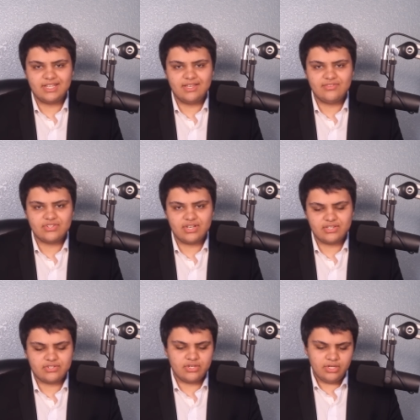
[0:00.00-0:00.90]
it gives
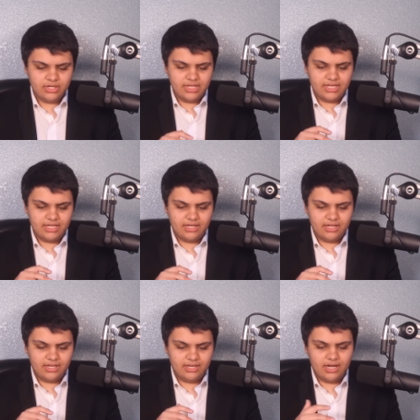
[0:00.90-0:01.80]
us a, eh,
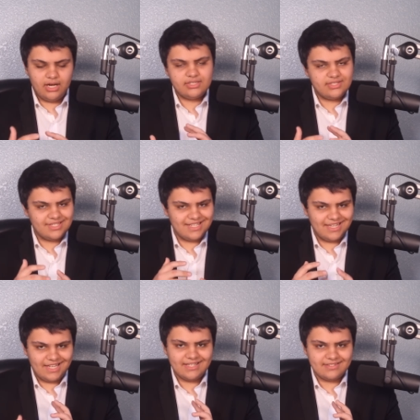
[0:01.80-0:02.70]
an unseen
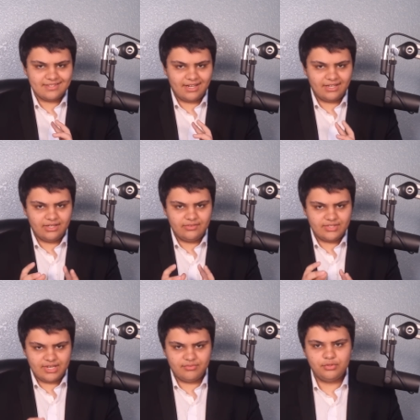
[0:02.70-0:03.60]
insight of
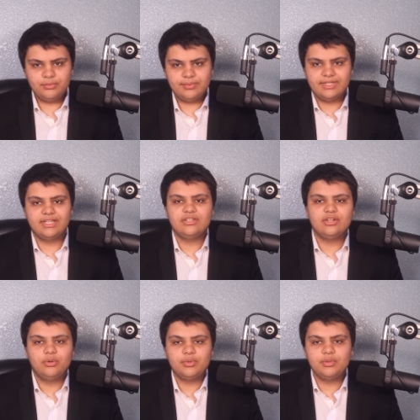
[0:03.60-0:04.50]
Dave Rubin that, you
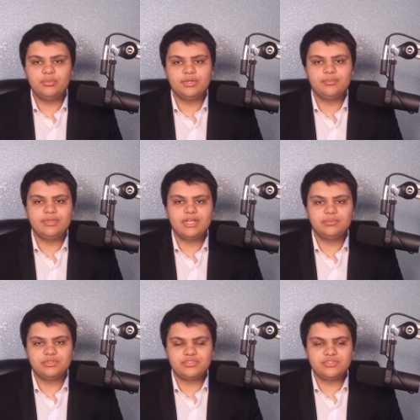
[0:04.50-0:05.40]
know, we wouldn't be
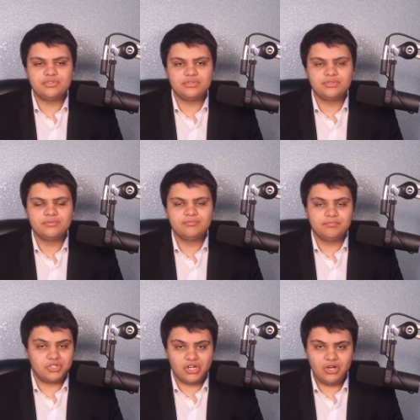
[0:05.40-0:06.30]
able to
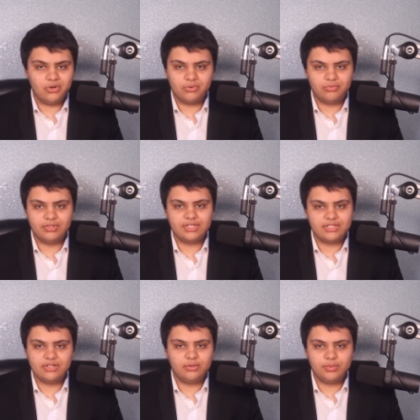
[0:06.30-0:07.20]
no, really. You
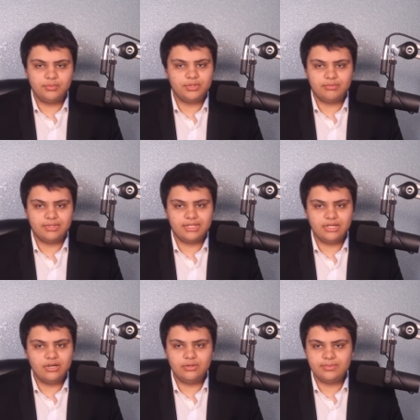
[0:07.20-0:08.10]
know, we wouldn't really
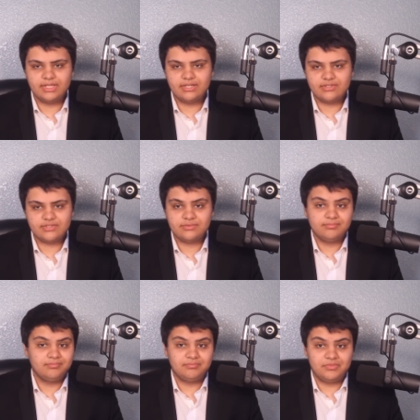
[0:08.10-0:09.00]
know because
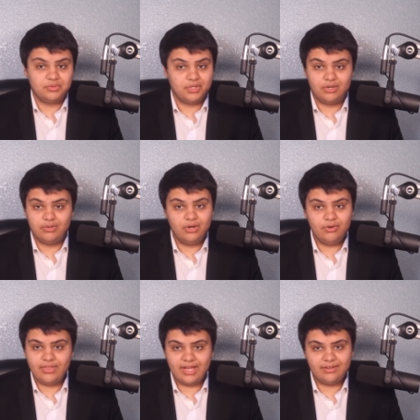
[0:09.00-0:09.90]
we don't know
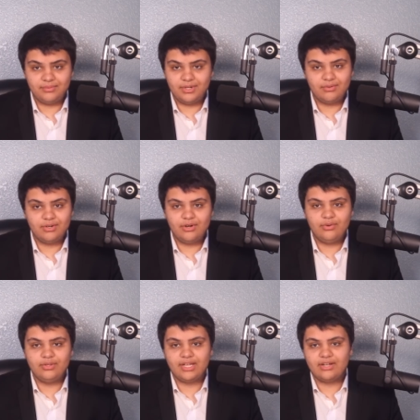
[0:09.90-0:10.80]
that. We don't know
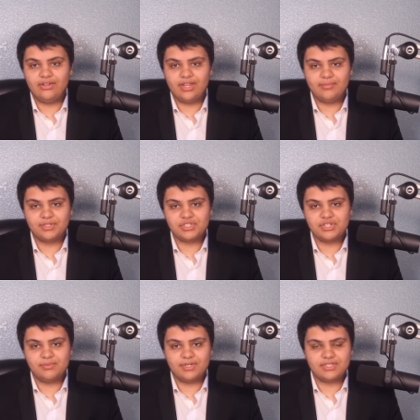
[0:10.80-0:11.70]
like all that much shit
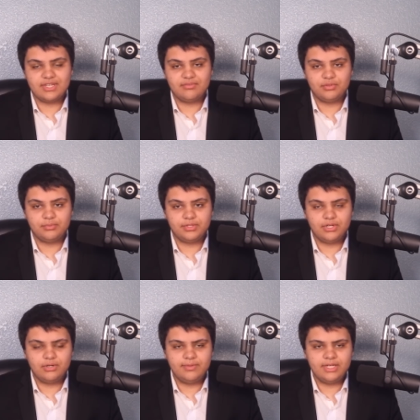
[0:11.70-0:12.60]
about Dave Rubin. You know
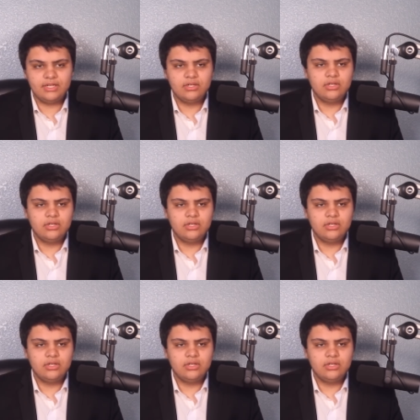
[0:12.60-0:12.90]
what I mean?